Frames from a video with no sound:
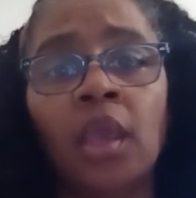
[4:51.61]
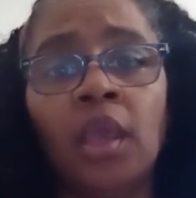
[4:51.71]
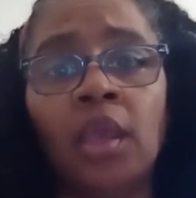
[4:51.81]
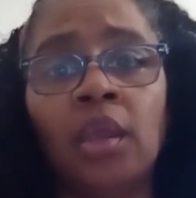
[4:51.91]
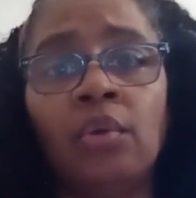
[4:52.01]

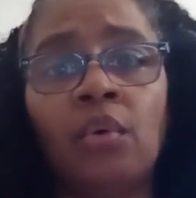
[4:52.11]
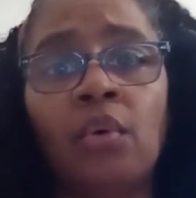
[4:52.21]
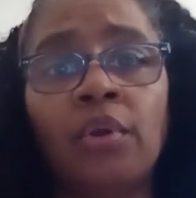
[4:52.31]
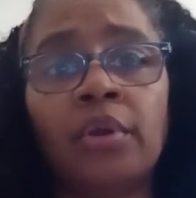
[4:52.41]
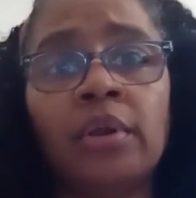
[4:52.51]
in
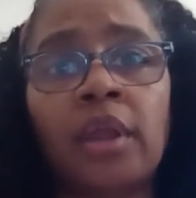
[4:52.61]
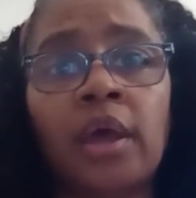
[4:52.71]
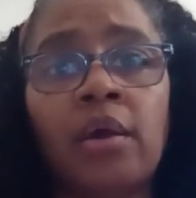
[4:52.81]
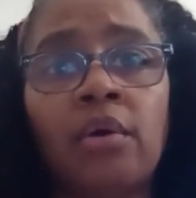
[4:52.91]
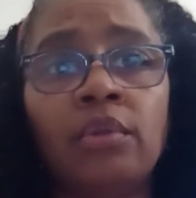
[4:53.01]
order
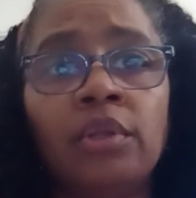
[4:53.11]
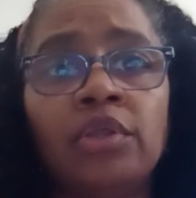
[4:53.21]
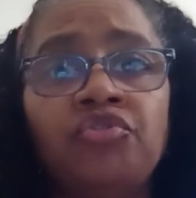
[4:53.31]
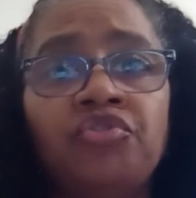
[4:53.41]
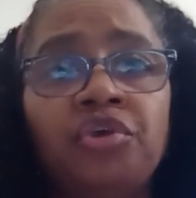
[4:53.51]
not
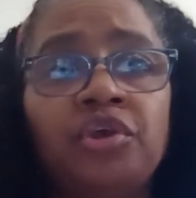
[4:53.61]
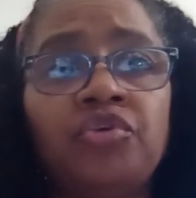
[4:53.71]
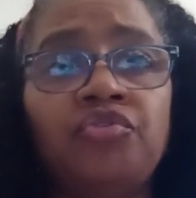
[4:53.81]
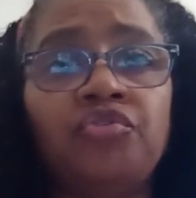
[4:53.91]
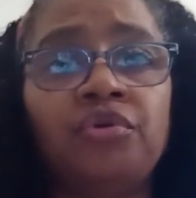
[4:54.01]
only to
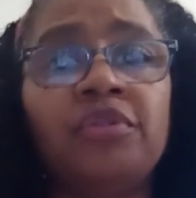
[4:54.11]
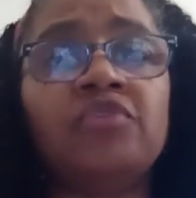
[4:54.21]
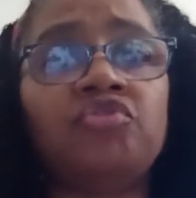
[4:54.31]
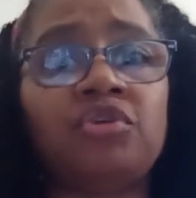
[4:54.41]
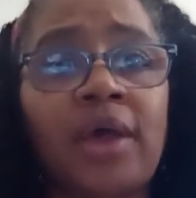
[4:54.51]
ensure
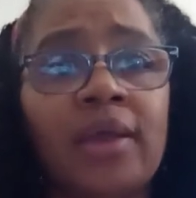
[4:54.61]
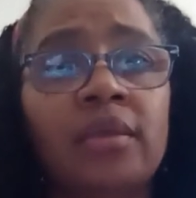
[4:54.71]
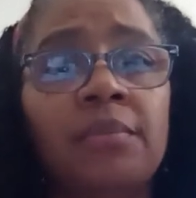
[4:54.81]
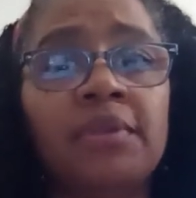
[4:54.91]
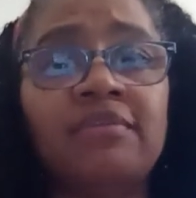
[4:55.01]
that your
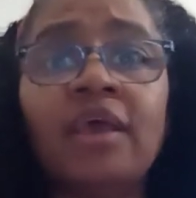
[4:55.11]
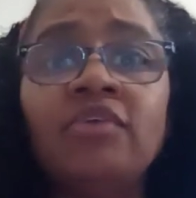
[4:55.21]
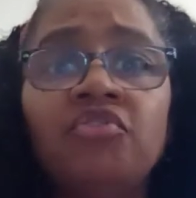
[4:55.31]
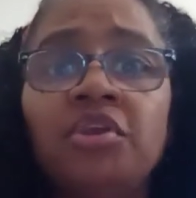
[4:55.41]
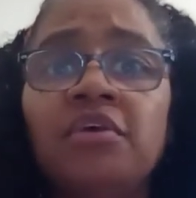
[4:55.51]

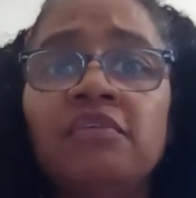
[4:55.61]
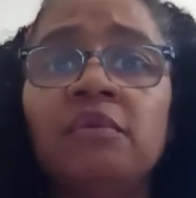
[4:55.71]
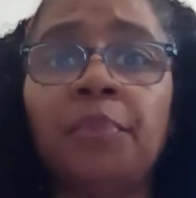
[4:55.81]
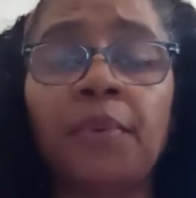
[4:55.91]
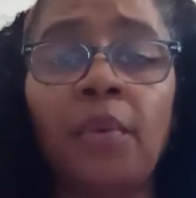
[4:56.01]
documentation is
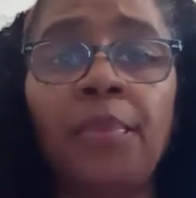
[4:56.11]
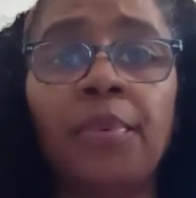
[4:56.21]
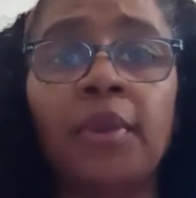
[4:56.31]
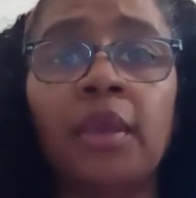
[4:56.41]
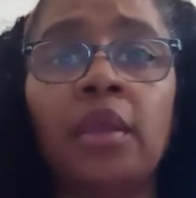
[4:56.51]

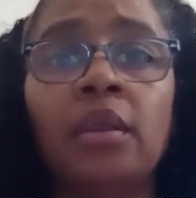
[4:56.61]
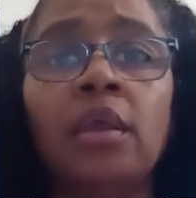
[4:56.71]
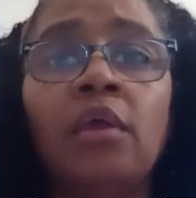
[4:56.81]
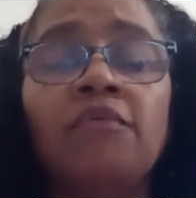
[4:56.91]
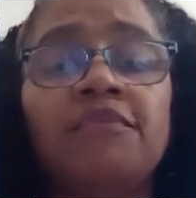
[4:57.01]
appropriate
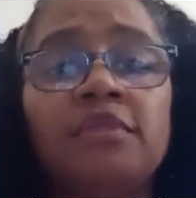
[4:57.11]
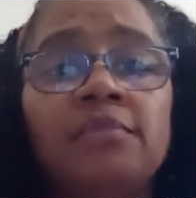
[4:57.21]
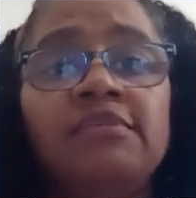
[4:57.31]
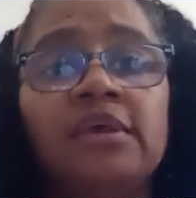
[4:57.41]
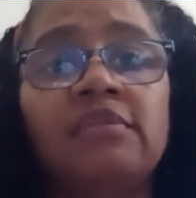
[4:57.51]
for
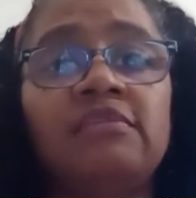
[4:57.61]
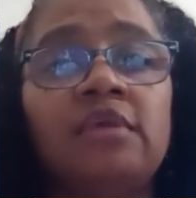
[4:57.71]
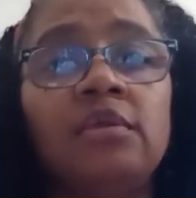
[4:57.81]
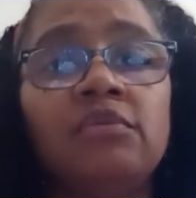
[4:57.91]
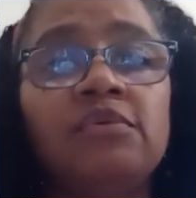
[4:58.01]
them to
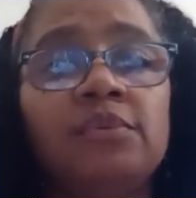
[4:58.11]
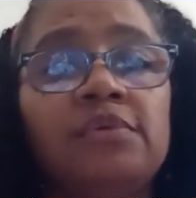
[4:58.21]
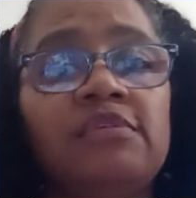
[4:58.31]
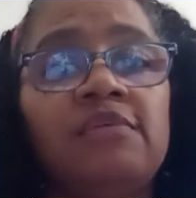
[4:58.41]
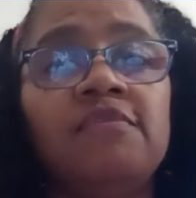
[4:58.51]
continue to
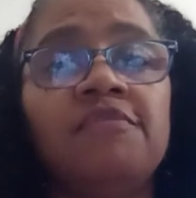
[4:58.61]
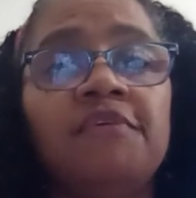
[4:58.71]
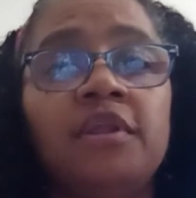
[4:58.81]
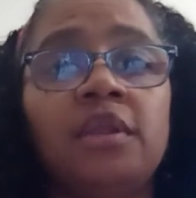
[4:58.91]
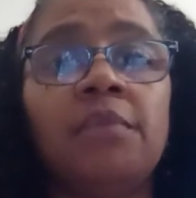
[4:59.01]
receive the
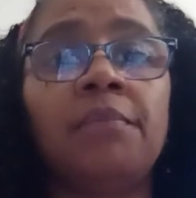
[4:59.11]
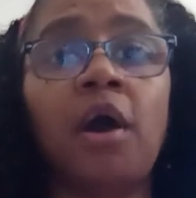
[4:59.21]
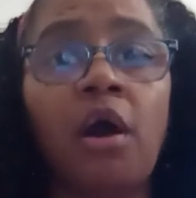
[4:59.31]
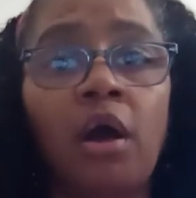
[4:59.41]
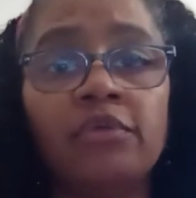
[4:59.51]
funding,
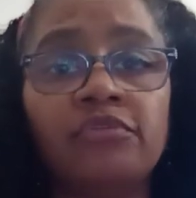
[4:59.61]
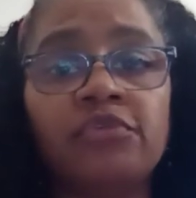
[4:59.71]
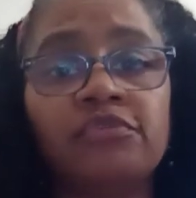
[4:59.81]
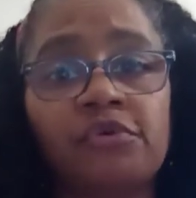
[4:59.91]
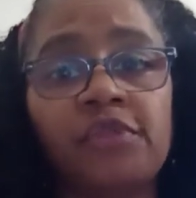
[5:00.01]
but
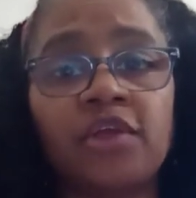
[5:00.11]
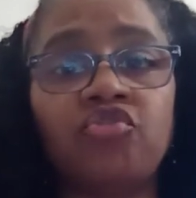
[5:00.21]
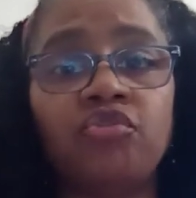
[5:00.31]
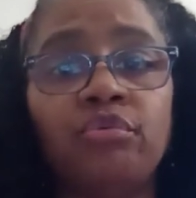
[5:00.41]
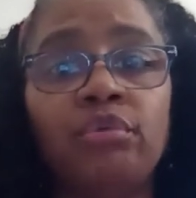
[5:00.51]
also so
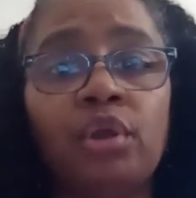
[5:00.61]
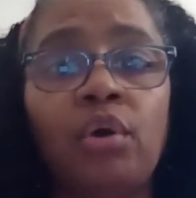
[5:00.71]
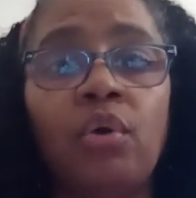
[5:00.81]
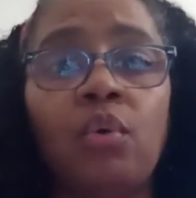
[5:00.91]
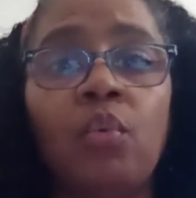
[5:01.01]
that you
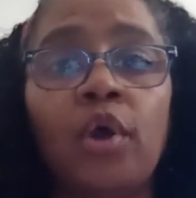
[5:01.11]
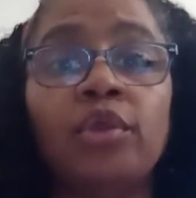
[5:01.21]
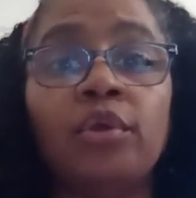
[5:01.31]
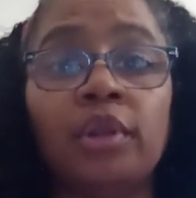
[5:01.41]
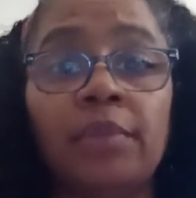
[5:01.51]
know
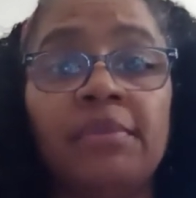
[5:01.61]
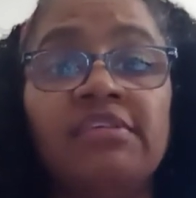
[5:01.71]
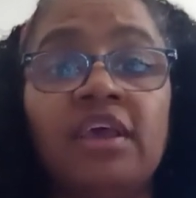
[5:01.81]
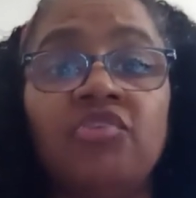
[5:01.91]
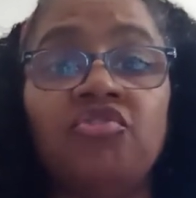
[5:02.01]
what your
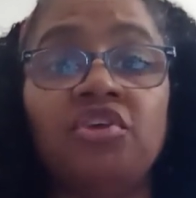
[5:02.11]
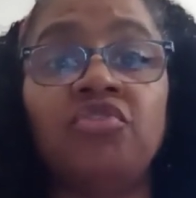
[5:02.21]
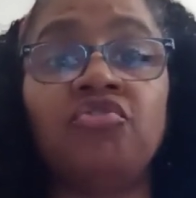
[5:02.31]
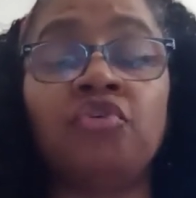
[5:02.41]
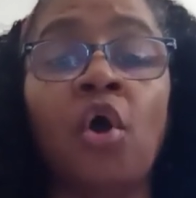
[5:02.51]

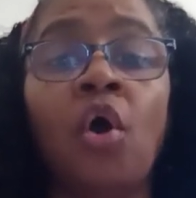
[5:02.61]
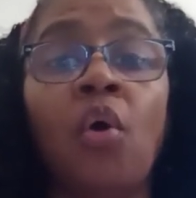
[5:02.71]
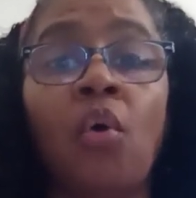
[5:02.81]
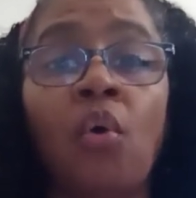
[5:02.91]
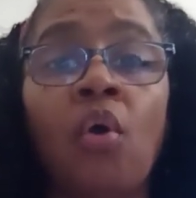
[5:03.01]
limitations
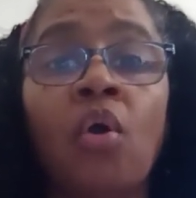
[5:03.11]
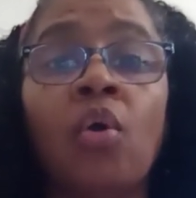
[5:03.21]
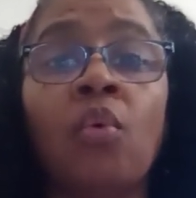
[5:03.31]
or